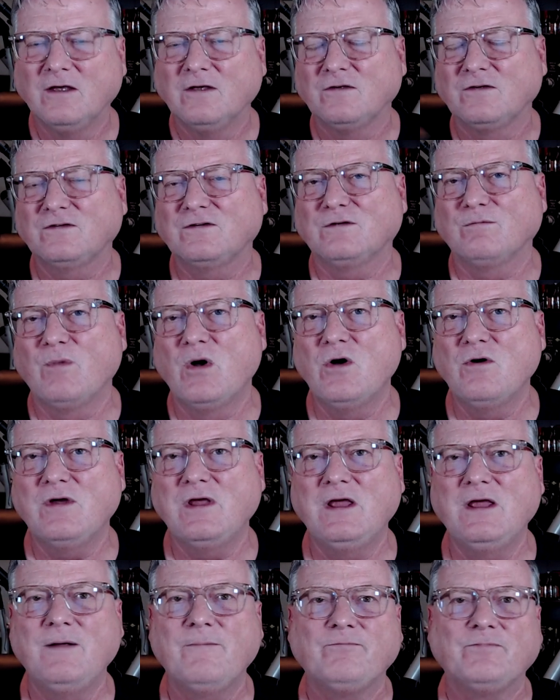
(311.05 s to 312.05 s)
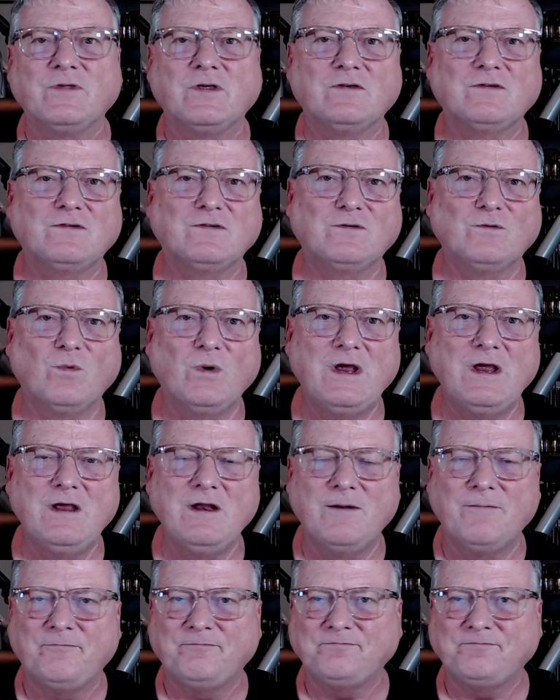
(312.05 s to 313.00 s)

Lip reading: Smoky, sweet.